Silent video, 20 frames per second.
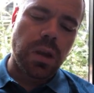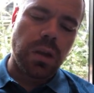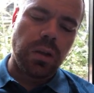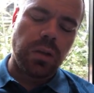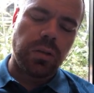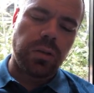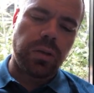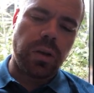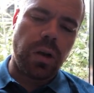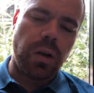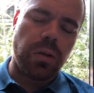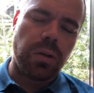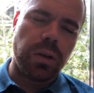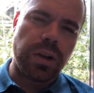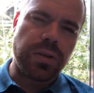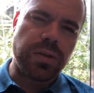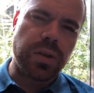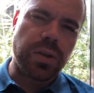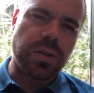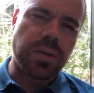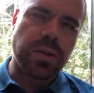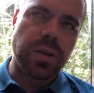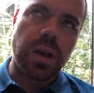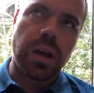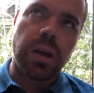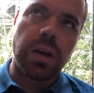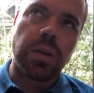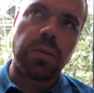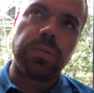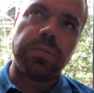So it's just,
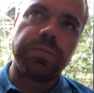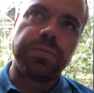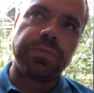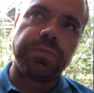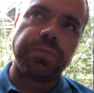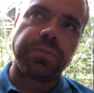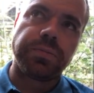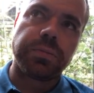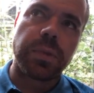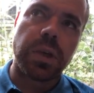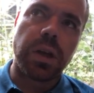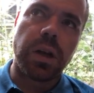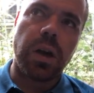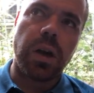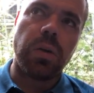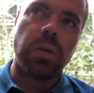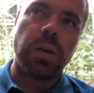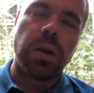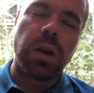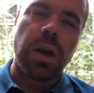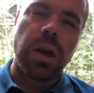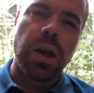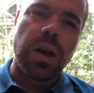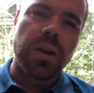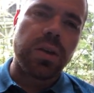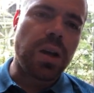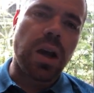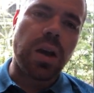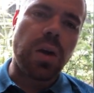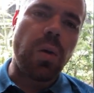you know,
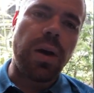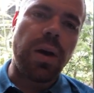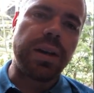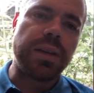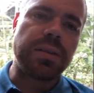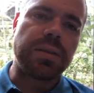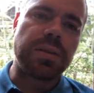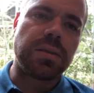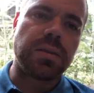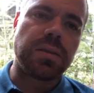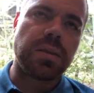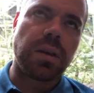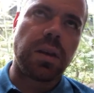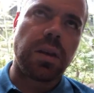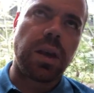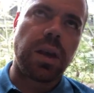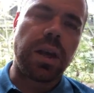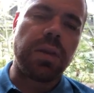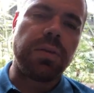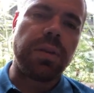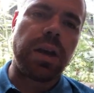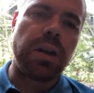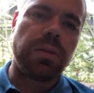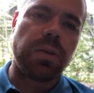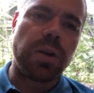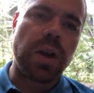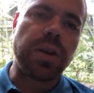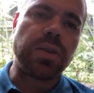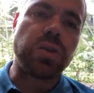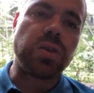not quite as
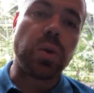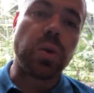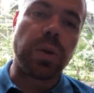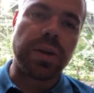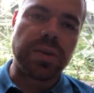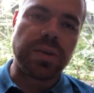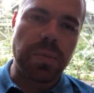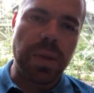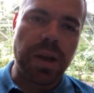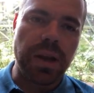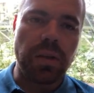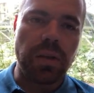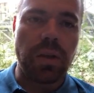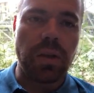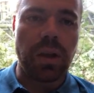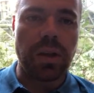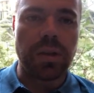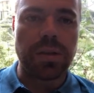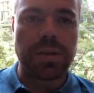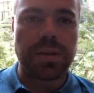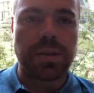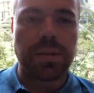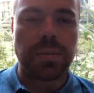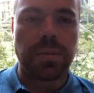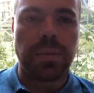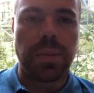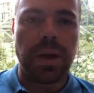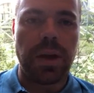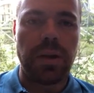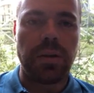innovative, not doing as many
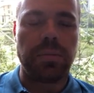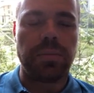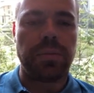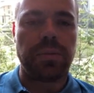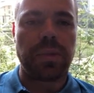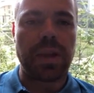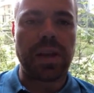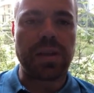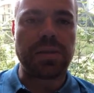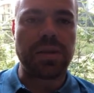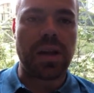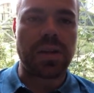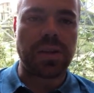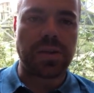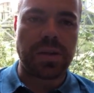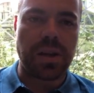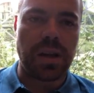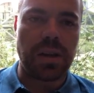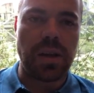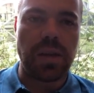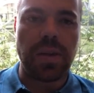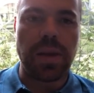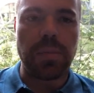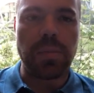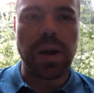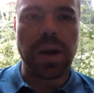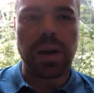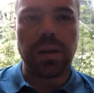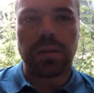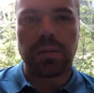things, but that's not to say that
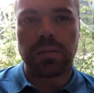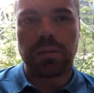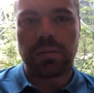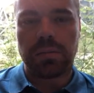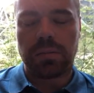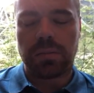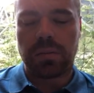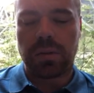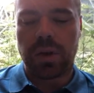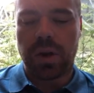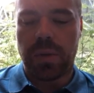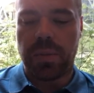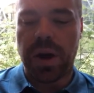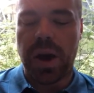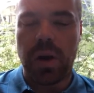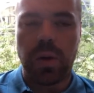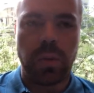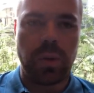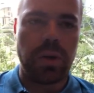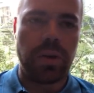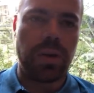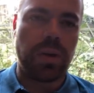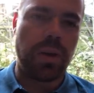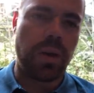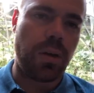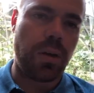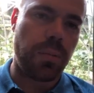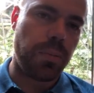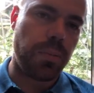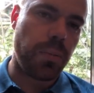they might come out with
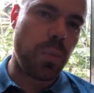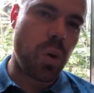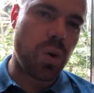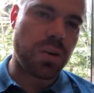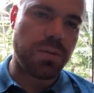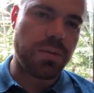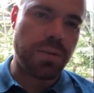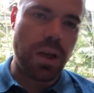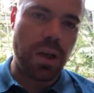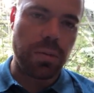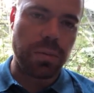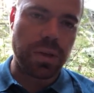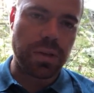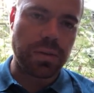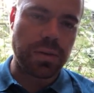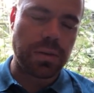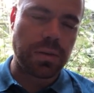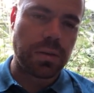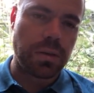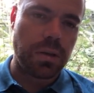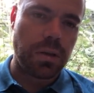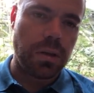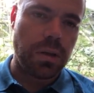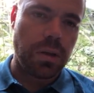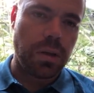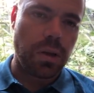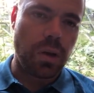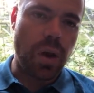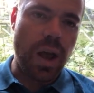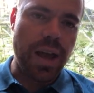more developments,
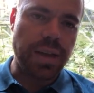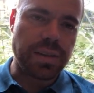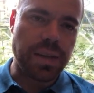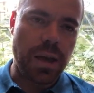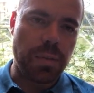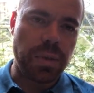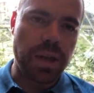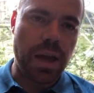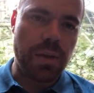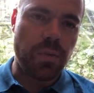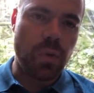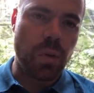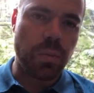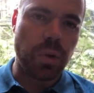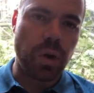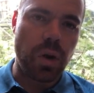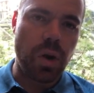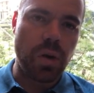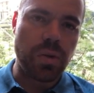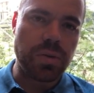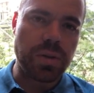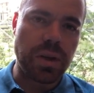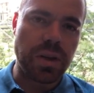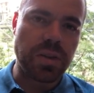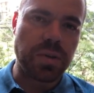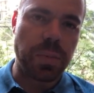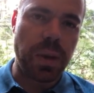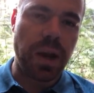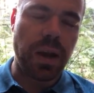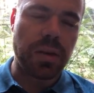you know, as that platform grows and
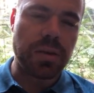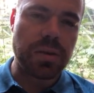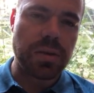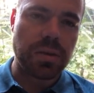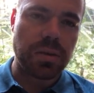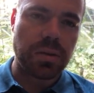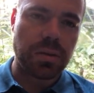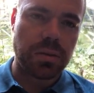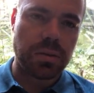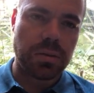expands.